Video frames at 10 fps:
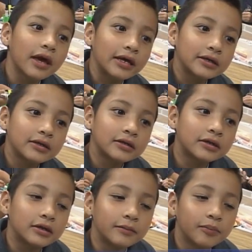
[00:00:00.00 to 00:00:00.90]
like
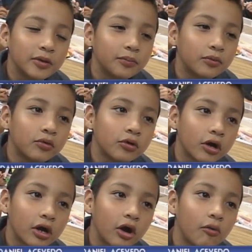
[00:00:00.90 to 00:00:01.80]
um, people who are
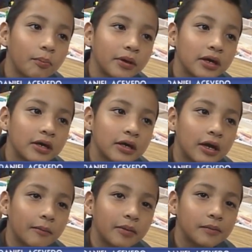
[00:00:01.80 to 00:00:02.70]
helping
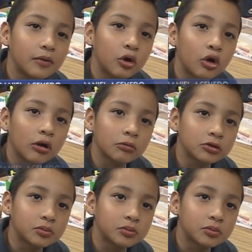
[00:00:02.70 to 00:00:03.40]
and people who are